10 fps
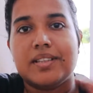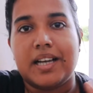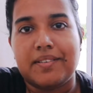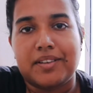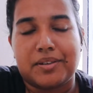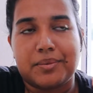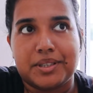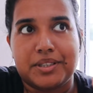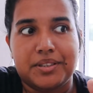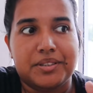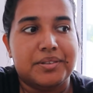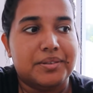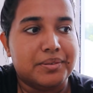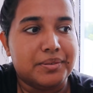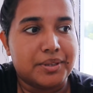I have a lot of work to do
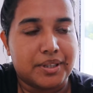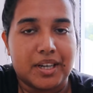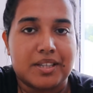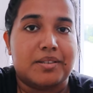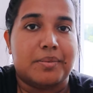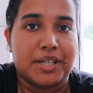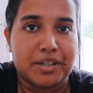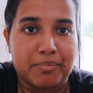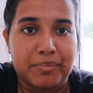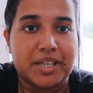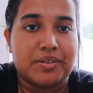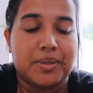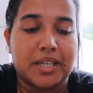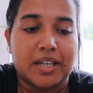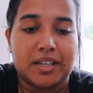with regards to my shop because
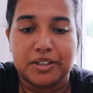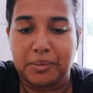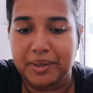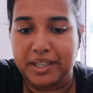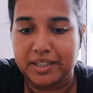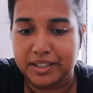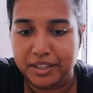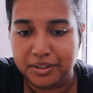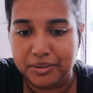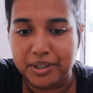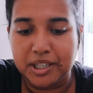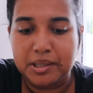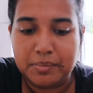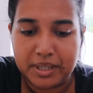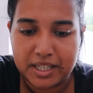we are dropping like new
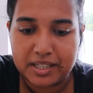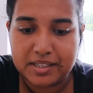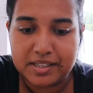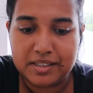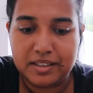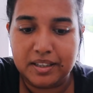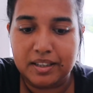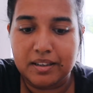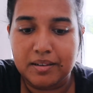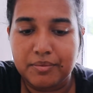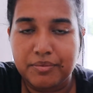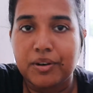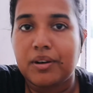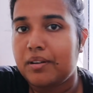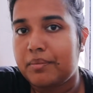products
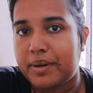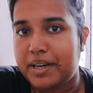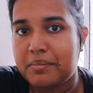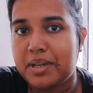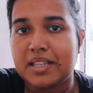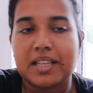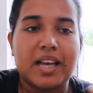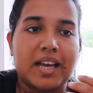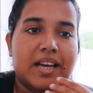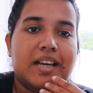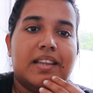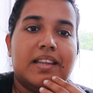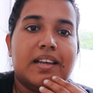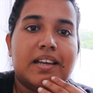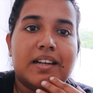for Pride Month, and
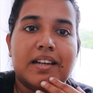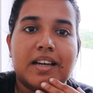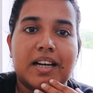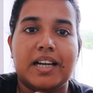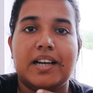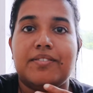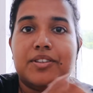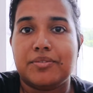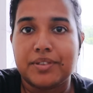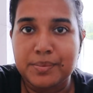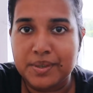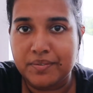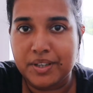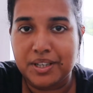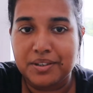then I have to film some
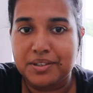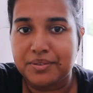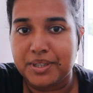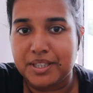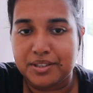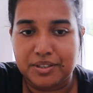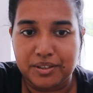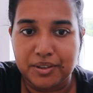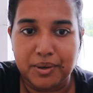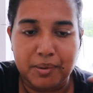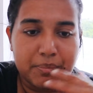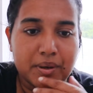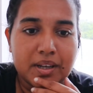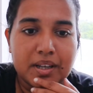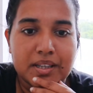videos which should go up
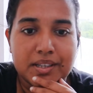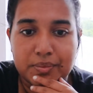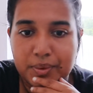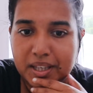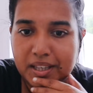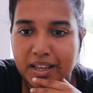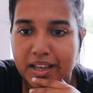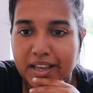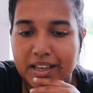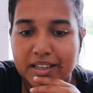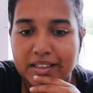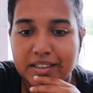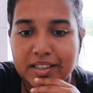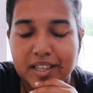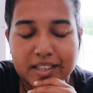this week, and
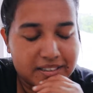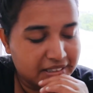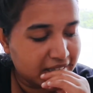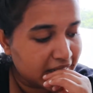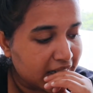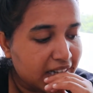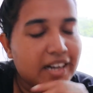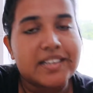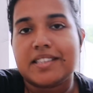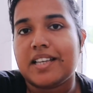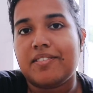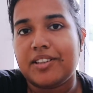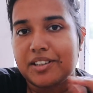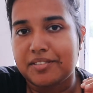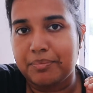I just have a
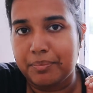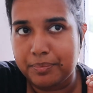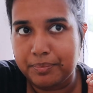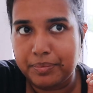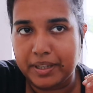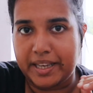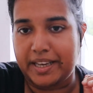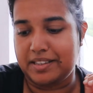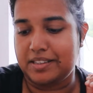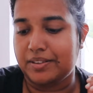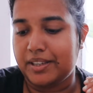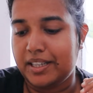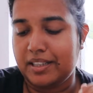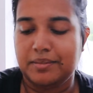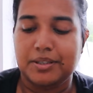lot of plans.
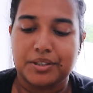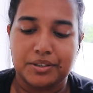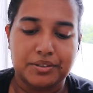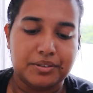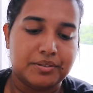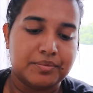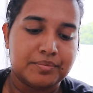Okay, let me show you.